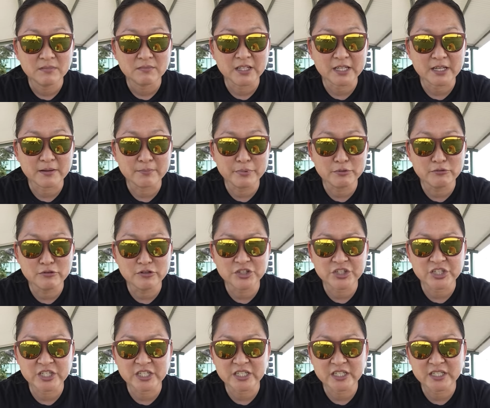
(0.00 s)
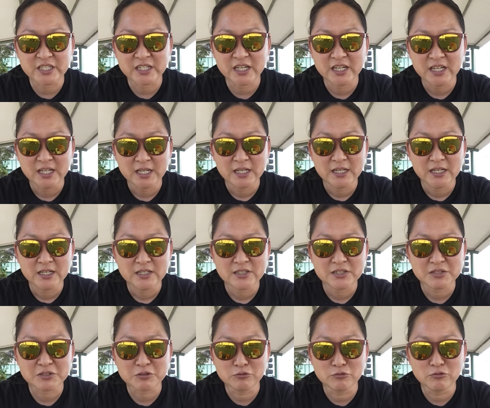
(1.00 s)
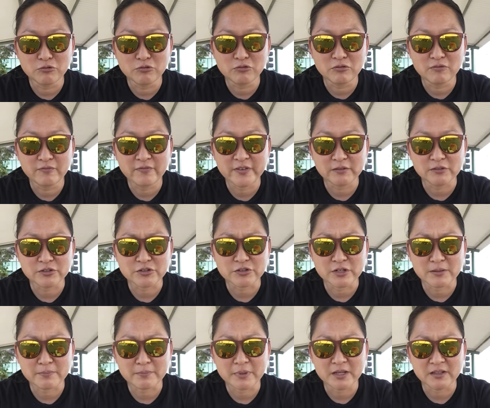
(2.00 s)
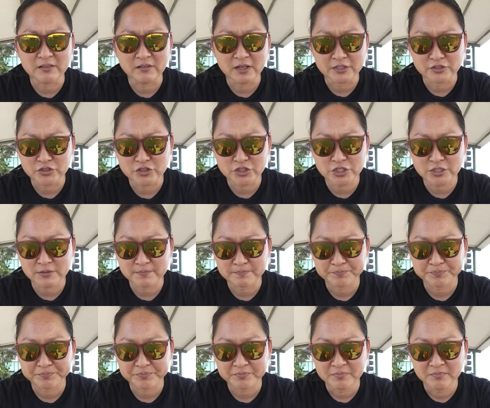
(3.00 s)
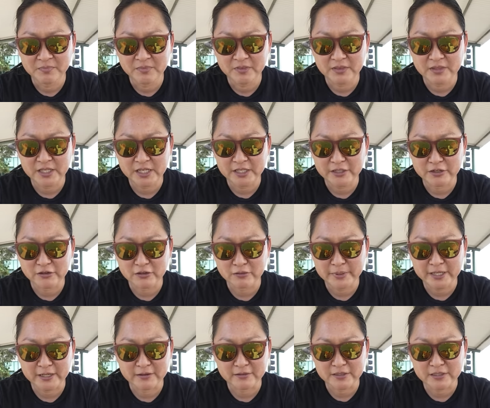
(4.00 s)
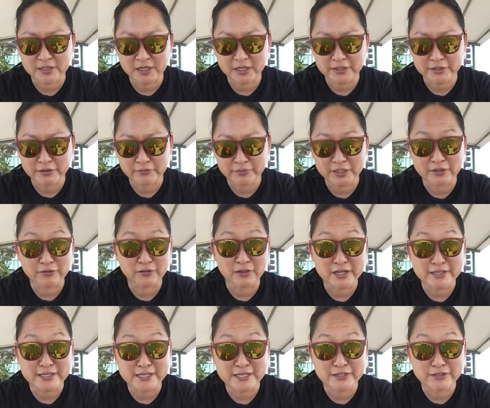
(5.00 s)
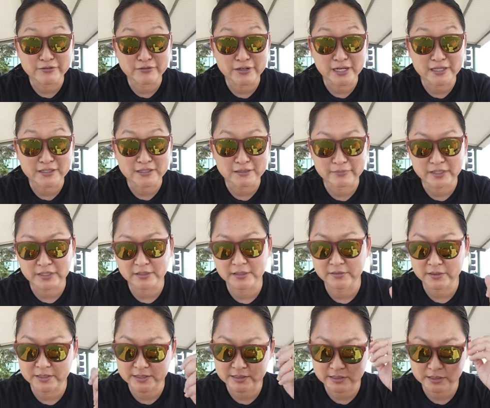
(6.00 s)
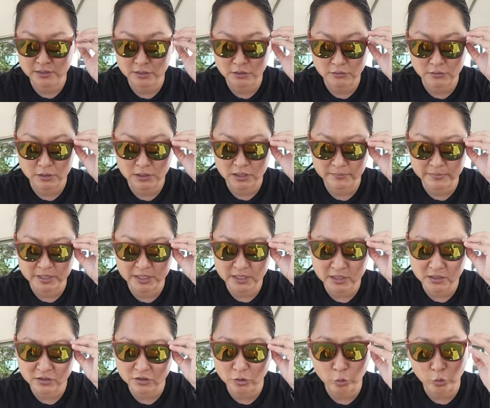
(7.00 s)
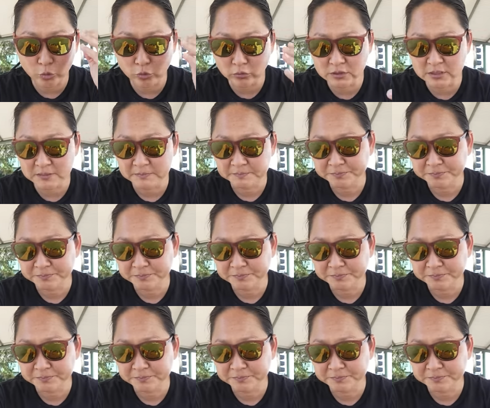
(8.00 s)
like a bougie school field trip lunch that your parents got you when you're lucky and you got something like this. So eating cold